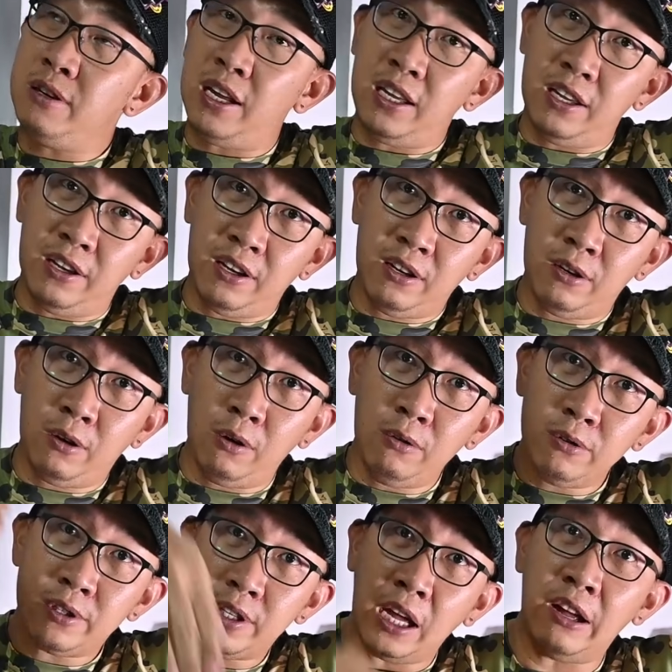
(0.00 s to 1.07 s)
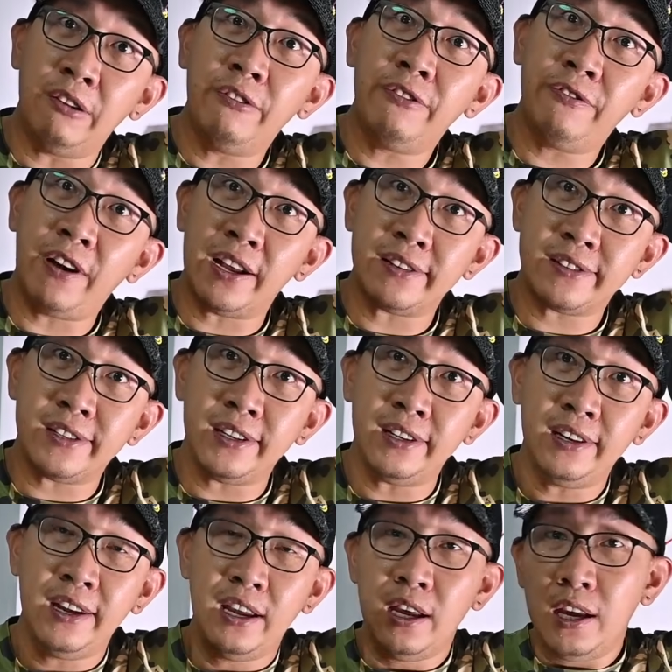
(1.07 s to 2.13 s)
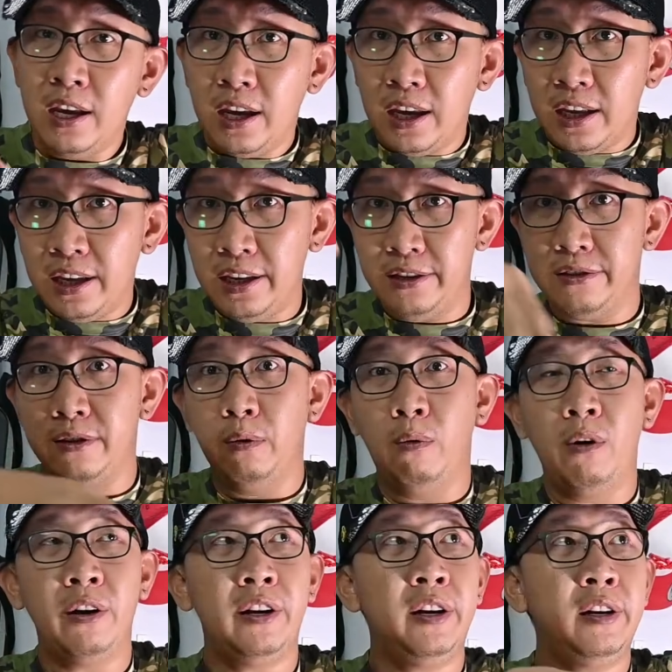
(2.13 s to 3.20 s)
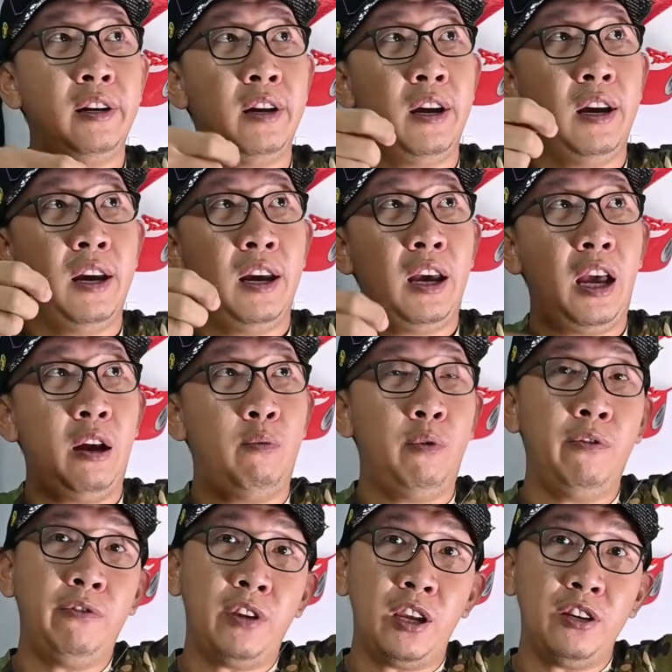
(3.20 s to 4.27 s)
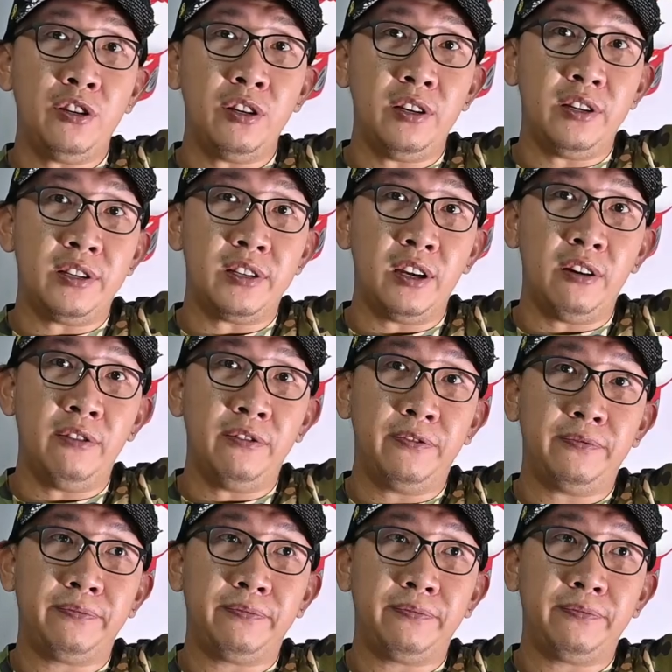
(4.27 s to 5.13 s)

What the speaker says: that it goes down faster, hits the water, and with tension itself,